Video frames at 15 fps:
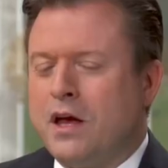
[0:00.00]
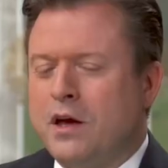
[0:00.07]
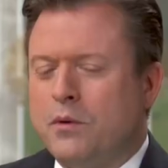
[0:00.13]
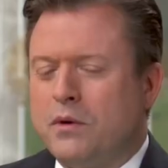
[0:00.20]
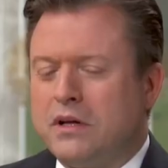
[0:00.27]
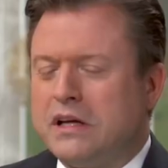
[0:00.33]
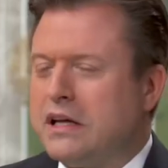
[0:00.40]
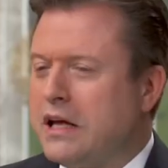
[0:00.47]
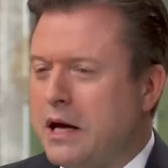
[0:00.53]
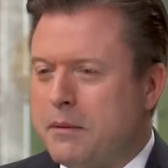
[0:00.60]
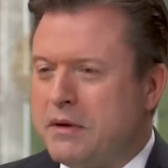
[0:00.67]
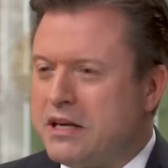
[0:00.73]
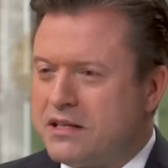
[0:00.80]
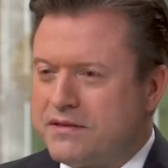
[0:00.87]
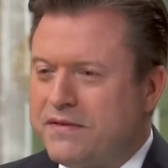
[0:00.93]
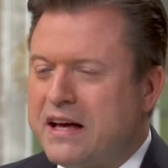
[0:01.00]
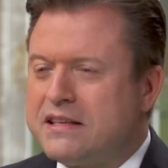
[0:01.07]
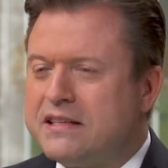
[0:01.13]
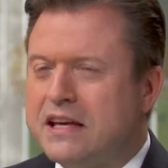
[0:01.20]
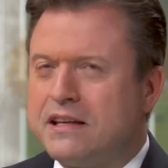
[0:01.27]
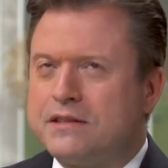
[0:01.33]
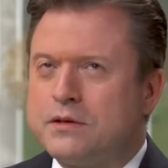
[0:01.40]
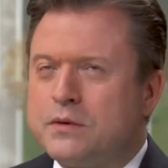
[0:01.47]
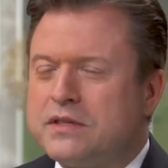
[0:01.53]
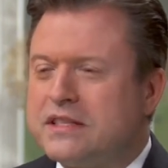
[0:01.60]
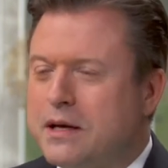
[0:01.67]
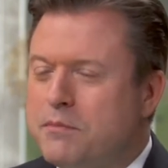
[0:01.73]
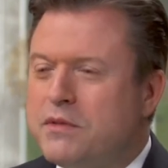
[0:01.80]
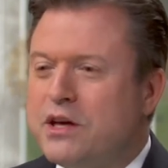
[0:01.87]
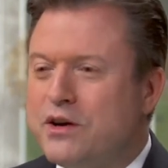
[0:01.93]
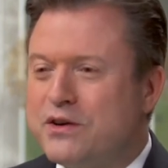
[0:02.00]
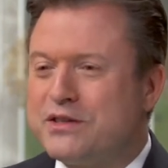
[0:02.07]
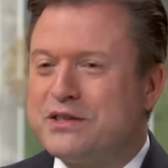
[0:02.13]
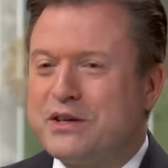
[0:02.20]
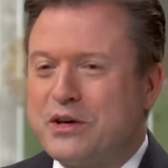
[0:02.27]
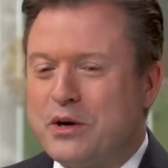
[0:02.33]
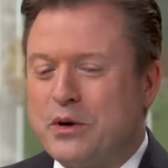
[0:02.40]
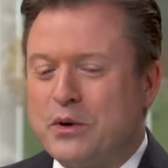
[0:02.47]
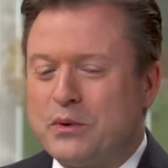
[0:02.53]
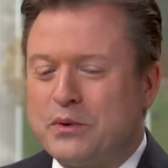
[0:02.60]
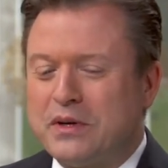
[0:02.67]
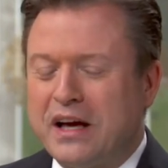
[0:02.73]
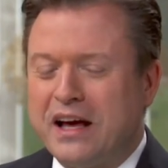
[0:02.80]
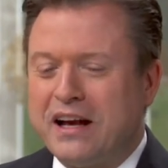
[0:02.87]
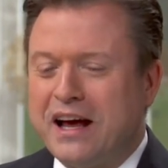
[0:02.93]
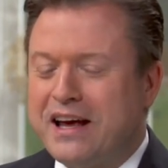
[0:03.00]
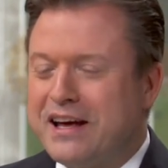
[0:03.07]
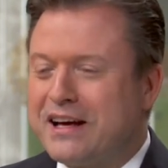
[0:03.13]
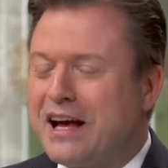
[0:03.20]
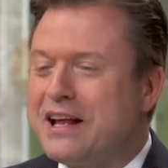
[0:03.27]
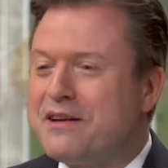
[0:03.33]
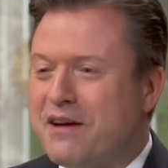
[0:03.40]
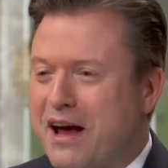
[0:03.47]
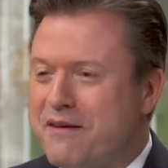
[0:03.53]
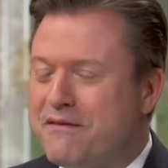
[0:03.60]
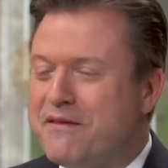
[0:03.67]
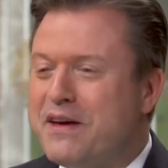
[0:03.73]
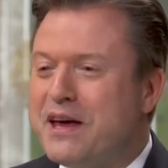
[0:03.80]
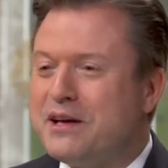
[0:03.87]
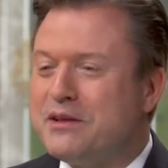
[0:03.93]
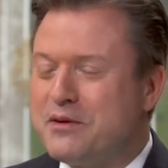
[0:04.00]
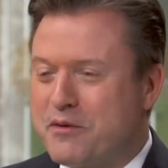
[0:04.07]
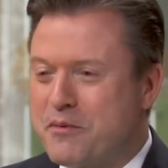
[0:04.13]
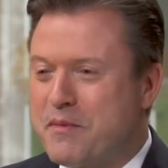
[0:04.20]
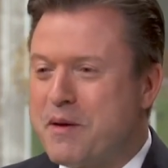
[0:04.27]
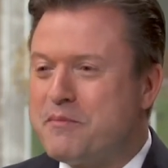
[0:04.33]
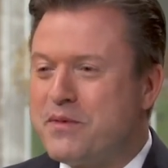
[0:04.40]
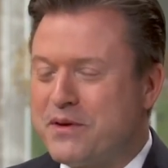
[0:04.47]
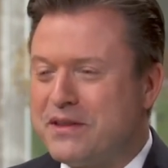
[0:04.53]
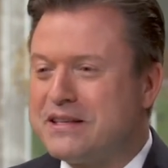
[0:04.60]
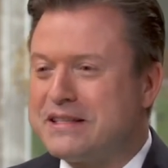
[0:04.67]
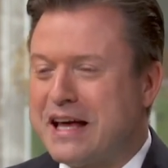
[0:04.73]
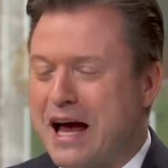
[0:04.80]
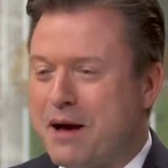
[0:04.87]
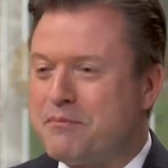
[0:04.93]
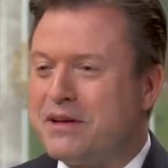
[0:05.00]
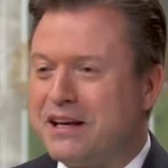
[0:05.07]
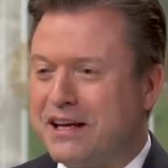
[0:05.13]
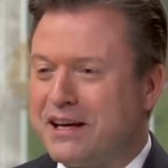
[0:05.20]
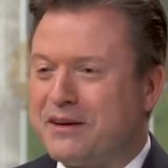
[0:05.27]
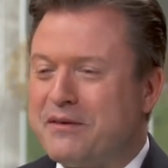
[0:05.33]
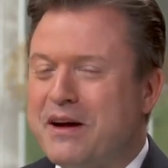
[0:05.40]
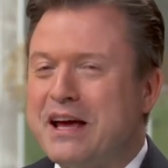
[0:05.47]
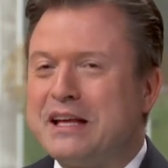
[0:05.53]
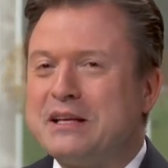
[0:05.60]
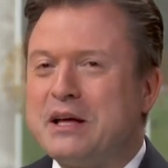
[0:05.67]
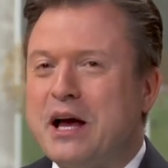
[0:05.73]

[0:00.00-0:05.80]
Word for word: Well, I mean, it's fascinating. So some years ago, and I kind of I vaguely remember this happening, right?